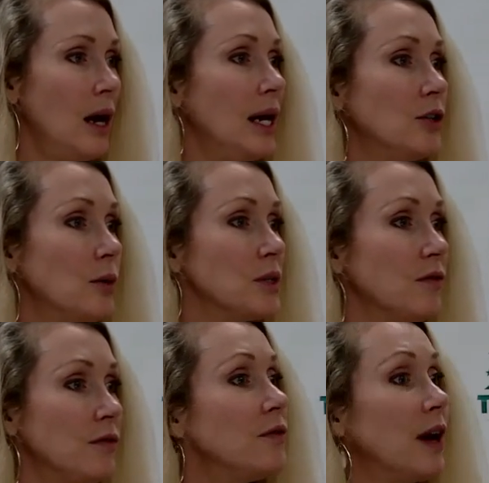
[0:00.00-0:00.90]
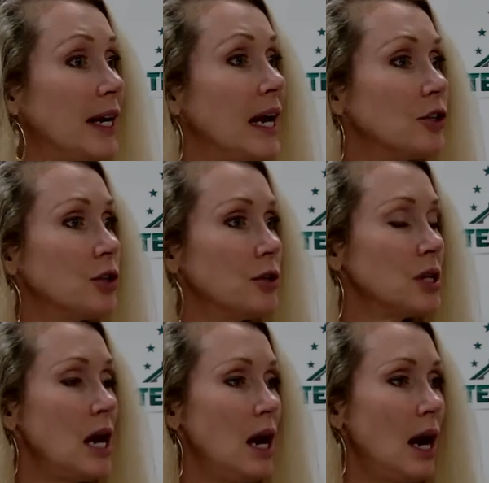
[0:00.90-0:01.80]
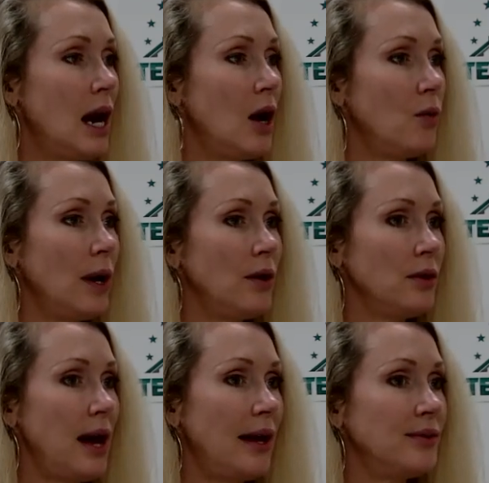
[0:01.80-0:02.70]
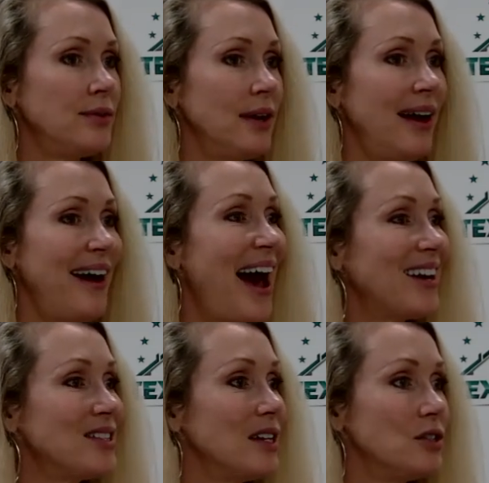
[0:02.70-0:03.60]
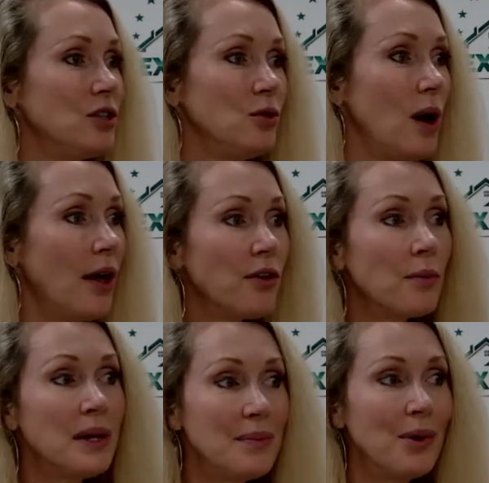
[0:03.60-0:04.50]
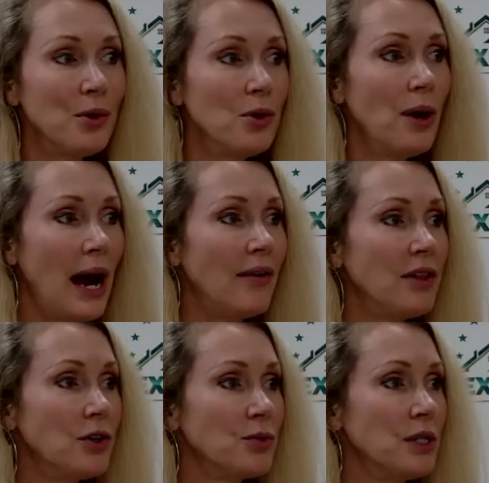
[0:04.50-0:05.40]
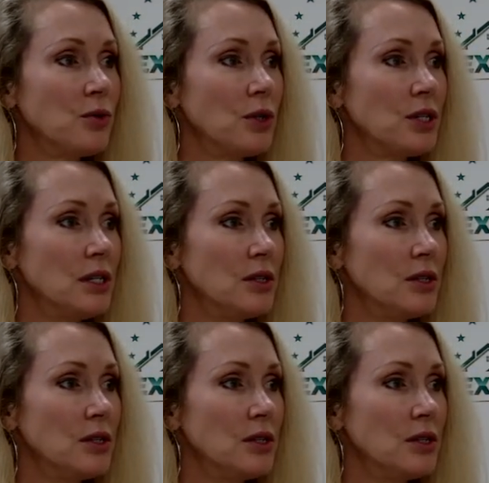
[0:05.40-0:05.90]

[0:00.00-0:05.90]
in terms of financials, whether that's access to other people who have those resources.